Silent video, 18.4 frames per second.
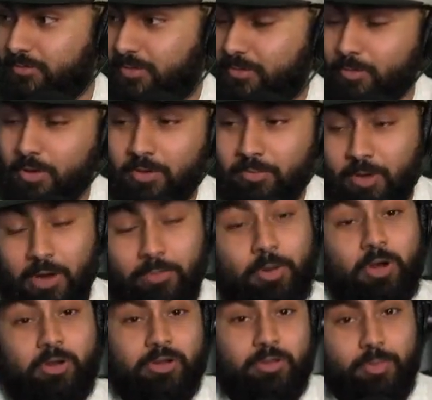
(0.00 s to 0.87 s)
I'm
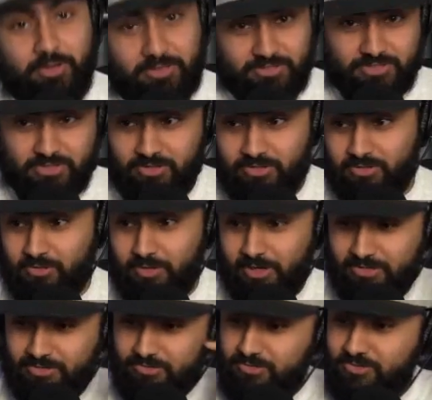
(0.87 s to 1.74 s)
already about to start to
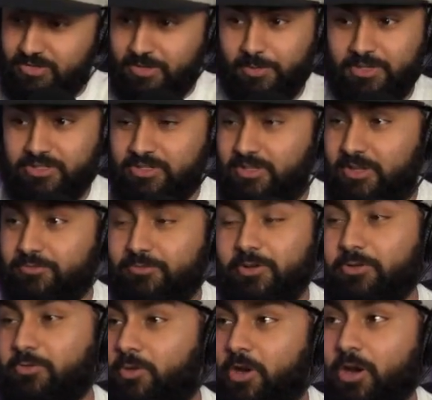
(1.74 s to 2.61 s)
cry as soon as I mention that
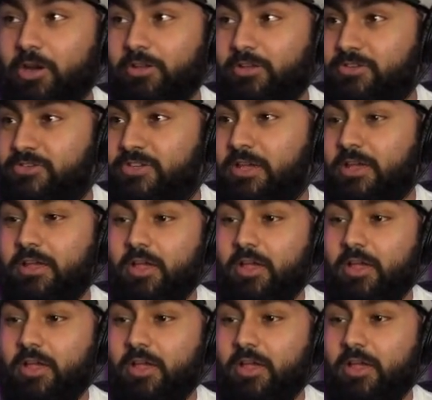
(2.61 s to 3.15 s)
fight. Regardless,